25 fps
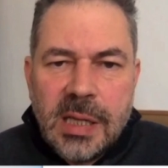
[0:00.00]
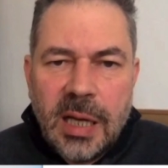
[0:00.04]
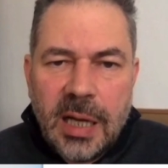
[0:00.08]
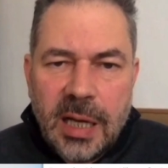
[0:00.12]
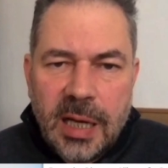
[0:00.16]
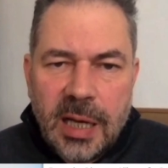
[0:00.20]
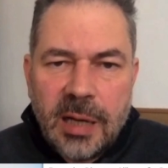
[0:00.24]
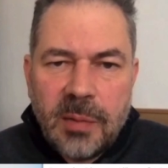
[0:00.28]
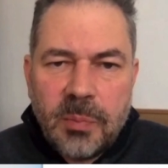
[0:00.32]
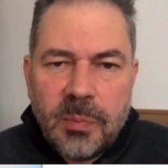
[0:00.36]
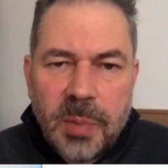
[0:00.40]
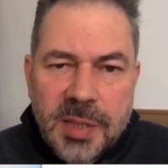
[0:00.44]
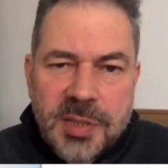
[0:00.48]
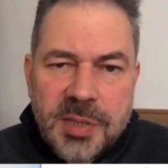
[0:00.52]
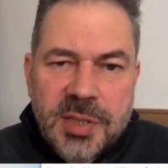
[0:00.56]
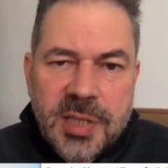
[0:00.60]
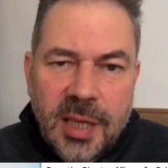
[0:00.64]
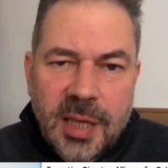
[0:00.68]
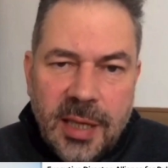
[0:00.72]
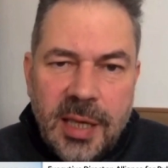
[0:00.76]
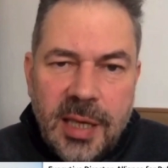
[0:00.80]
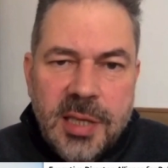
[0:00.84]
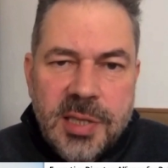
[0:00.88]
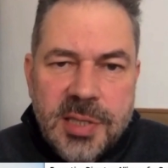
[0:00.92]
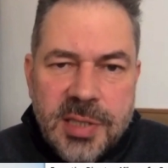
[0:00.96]
but the
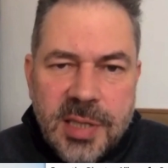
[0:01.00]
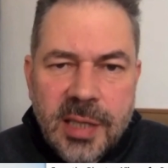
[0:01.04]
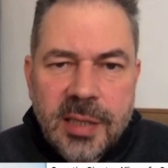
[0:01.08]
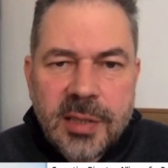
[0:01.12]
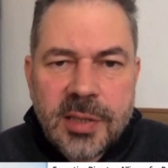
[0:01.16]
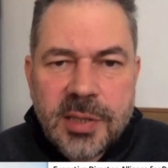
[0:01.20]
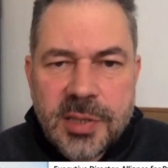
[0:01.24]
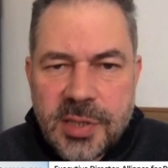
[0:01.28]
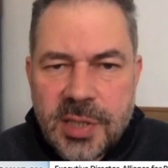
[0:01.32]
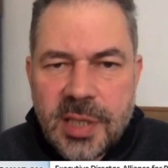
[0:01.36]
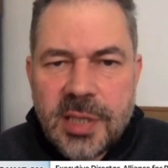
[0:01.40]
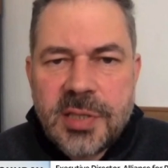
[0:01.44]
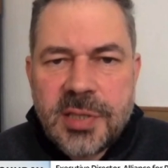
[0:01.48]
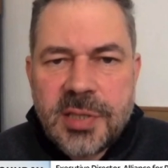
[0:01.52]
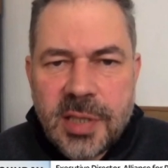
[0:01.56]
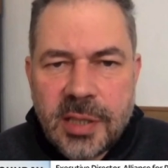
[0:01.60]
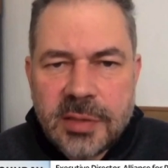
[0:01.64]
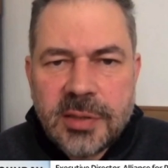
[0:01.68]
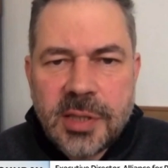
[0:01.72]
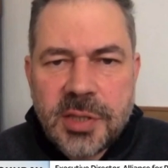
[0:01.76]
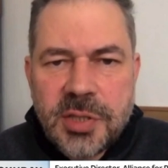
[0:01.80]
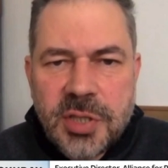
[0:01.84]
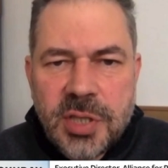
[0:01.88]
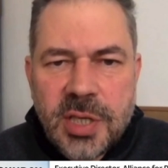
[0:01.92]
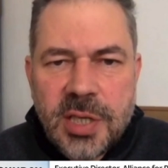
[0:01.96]
key thing is the
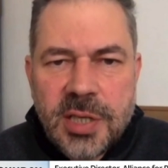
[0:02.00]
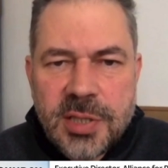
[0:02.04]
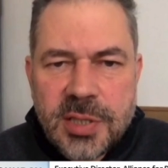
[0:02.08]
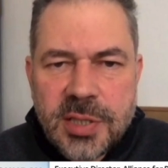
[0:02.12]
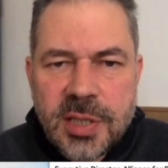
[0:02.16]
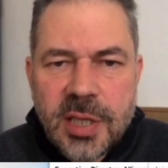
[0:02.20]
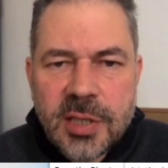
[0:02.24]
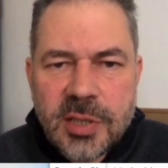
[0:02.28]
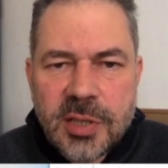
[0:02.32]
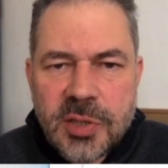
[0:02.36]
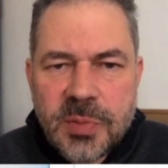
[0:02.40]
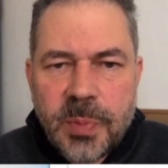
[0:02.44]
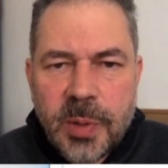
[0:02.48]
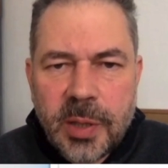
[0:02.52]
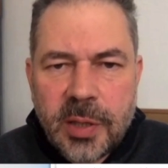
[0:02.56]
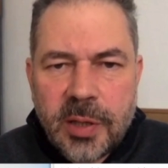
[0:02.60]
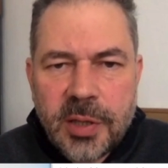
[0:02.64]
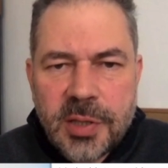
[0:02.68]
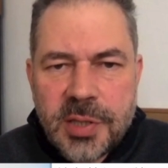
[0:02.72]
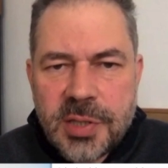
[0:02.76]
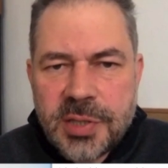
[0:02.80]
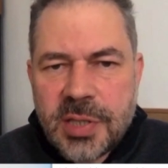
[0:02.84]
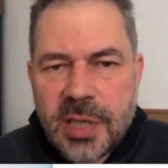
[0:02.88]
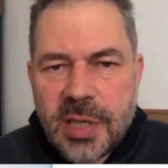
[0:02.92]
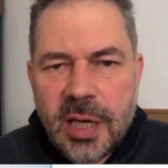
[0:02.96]
logistics,
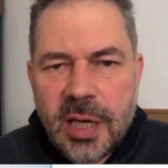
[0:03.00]
because